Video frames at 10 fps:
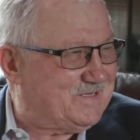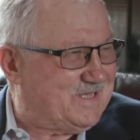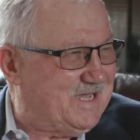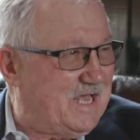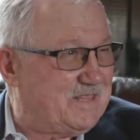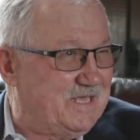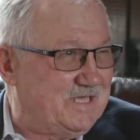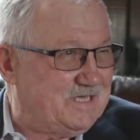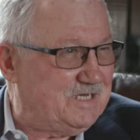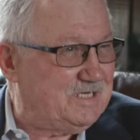I
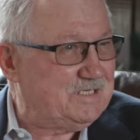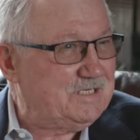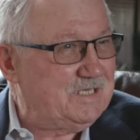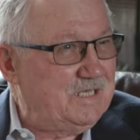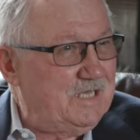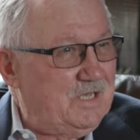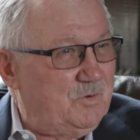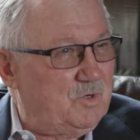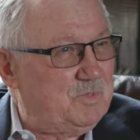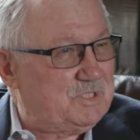think
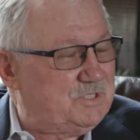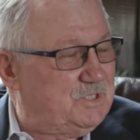when Mrs.